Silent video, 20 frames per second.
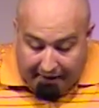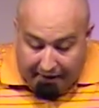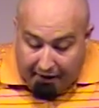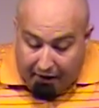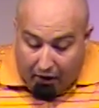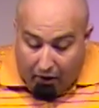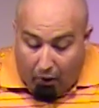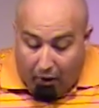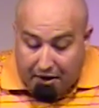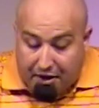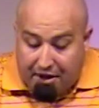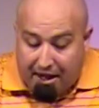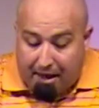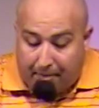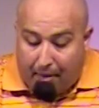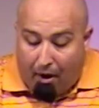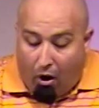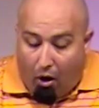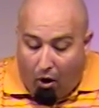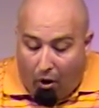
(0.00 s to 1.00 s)
And the Lord said,
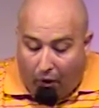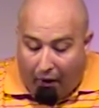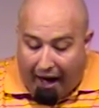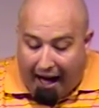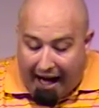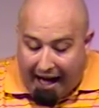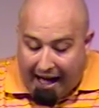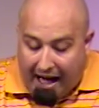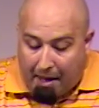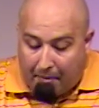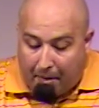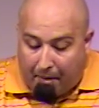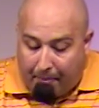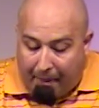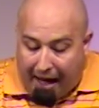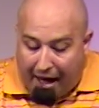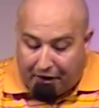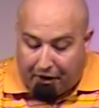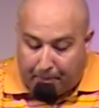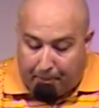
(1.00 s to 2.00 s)
Behold, I am
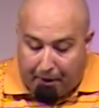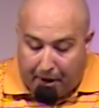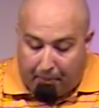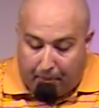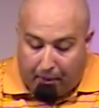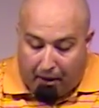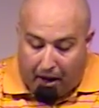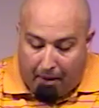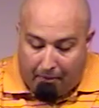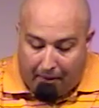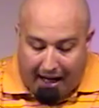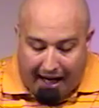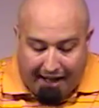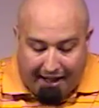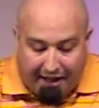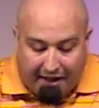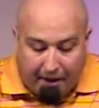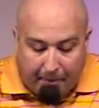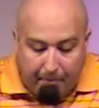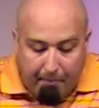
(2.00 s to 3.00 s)
about to put a plumb line
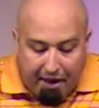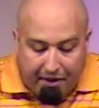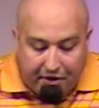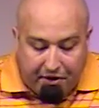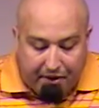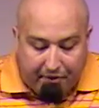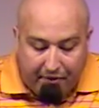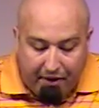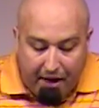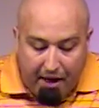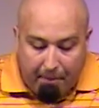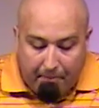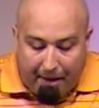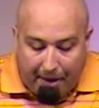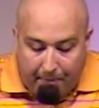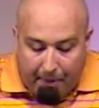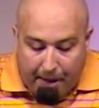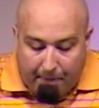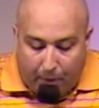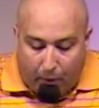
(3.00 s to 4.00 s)
in the midst of my
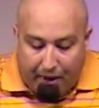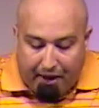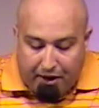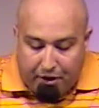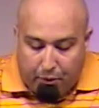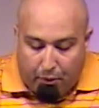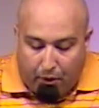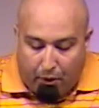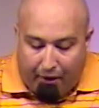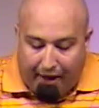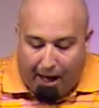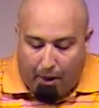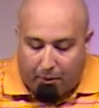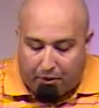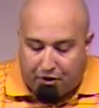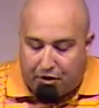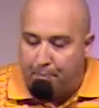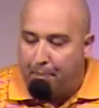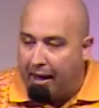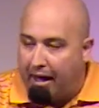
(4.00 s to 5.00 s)
people Israel, and I will
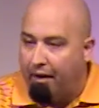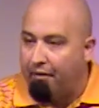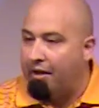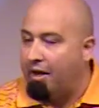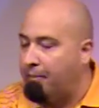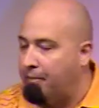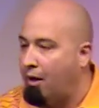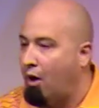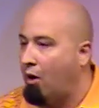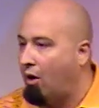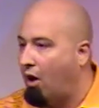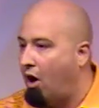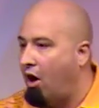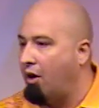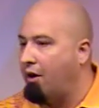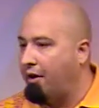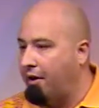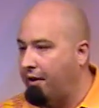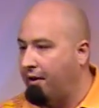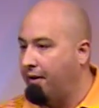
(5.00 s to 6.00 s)
spare them no
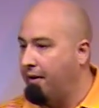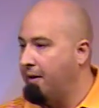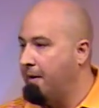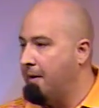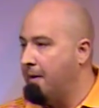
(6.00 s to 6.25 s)
longer.